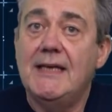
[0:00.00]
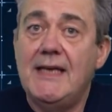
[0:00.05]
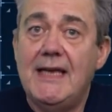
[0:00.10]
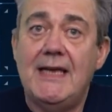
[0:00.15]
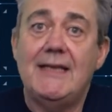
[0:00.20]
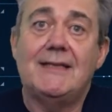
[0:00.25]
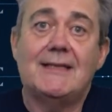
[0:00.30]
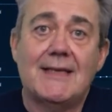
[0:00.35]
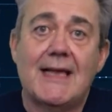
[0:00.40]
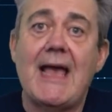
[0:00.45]

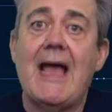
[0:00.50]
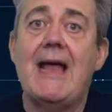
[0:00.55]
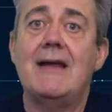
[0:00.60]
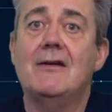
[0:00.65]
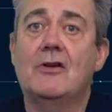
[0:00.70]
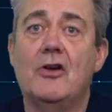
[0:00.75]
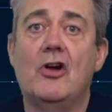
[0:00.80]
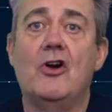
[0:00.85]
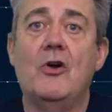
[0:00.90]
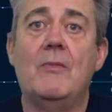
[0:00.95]
It
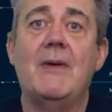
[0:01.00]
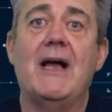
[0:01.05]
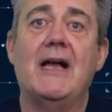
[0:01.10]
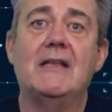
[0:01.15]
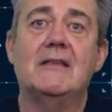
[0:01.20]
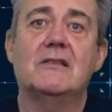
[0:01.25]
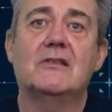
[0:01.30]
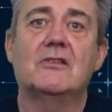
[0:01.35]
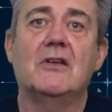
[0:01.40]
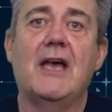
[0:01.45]
can come
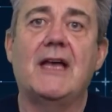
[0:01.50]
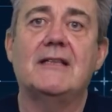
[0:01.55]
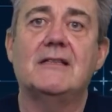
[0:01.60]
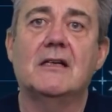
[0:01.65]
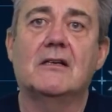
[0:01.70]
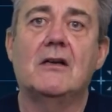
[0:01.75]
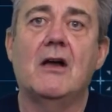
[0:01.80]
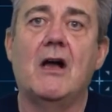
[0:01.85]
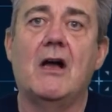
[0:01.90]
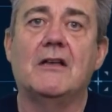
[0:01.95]
at, at a
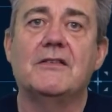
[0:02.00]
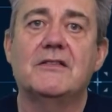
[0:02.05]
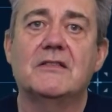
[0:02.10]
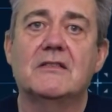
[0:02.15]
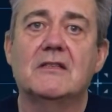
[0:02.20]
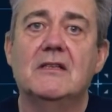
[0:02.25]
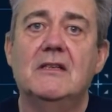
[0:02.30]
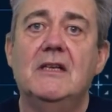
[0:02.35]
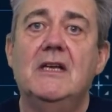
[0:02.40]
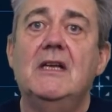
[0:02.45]

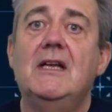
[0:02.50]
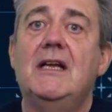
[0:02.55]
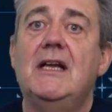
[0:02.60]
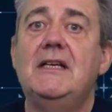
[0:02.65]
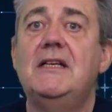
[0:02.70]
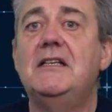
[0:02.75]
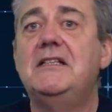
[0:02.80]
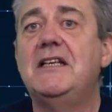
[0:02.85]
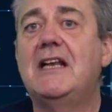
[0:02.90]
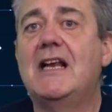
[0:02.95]
cost.
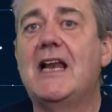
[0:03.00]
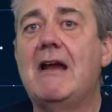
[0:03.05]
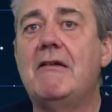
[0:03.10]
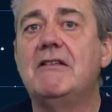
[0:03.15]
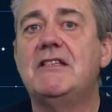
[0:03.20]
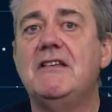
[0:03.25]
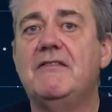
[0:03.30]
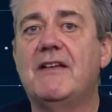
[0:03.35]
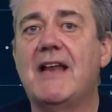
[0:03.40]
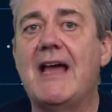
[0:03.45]
In a
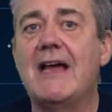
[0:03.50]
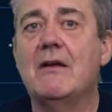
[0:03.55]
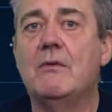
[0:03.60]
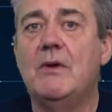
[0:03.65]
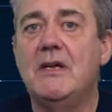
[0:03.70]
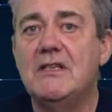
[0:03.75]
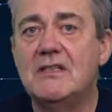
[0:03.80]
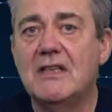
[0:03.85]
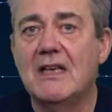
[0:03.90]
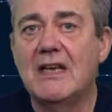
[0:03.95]
declarative
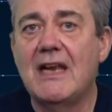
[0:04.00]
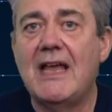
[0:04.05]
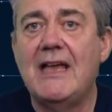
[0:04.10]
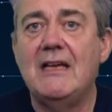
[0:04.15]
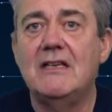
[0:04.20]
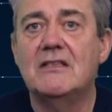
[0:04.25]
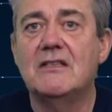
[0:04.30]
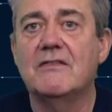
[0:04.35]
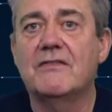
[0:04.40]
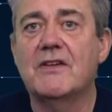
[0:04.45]
language, the
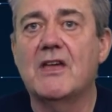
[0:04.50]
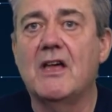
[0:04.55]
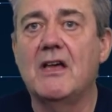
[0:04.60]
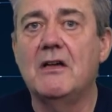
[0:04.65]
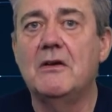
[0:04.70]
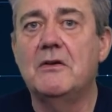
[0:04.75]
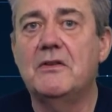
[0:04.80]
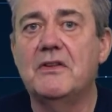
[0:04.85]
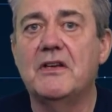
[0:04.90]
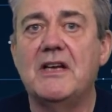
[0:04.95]
layers of
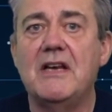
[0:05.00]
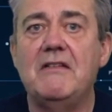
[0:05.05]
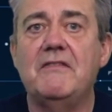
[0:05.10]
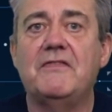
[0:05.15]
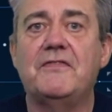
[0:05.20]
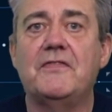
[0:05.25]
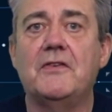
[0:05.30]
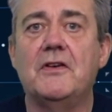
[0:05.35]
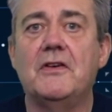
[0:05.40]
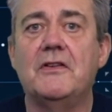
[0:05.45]
code that
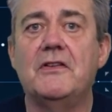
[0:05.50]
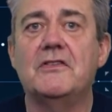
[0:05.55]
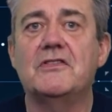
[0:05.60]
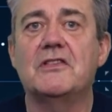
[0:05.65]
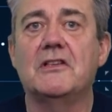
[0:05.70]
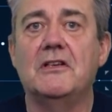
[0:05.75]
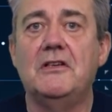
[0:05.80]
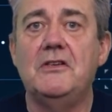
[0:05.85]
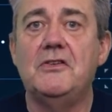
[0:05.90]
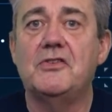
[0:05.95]
infer the
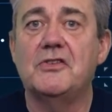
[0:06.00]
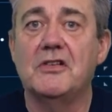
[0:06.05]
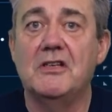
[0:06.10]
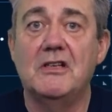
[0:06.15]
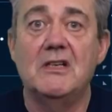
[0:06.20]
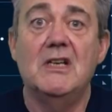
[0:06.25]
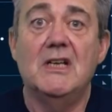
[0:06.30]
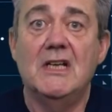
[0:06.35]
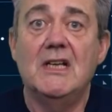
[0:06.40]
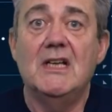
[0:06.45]

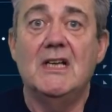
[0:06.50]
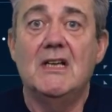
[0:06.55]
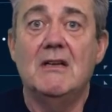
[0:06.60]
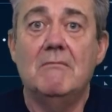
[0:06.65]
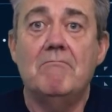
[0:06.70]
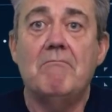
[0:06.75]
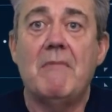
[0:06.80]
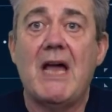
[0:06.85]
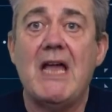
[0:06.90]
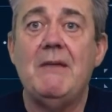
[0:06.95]
solution
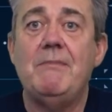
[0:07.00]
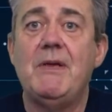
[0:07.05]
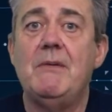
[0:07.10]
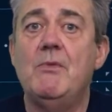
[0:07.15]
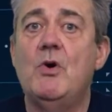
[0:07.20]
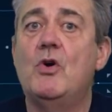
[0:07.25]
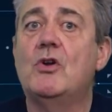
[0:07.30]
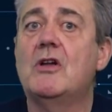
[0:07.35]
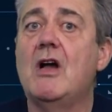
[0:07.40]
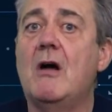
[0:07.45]
may be
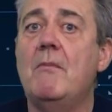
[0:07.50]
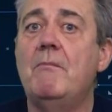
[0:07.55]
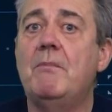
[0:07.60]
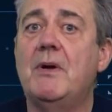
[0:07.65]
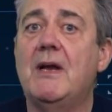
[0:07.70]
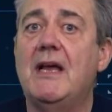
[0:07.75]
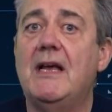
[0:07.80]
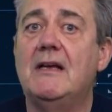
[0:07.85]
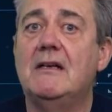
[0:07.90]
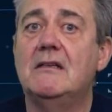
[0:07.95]
more
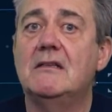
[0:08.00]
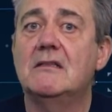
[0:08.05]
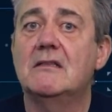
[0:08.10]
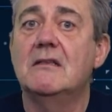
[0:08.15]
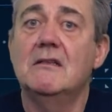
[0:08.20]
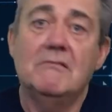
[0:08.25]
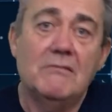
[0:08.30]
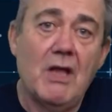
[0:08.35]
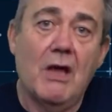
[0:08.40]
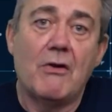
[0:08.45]
complex.
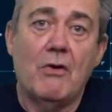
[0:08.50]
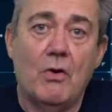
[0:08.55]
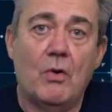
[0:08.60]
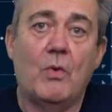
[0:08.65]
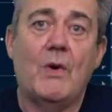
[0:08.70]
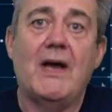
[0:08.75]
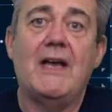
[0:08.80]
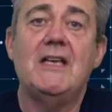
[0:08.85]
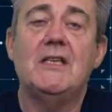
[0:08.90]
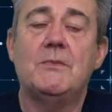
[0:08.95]
Not
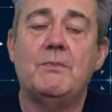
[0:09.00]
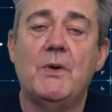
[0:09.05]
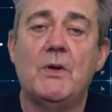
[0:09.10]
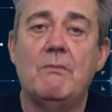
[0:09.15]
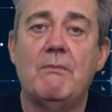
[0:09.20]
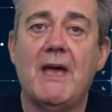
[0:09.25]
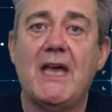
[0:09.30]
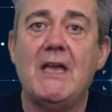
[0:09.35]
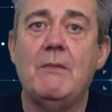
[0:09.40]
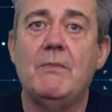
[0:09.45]
always, but
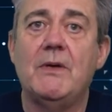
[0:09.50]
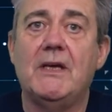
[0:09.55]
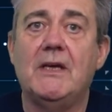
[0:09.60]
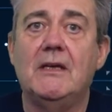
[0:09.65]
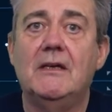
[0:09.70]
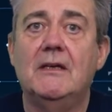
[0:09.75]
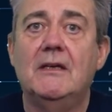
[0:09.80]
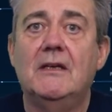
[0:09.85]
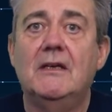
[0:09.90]
maybe.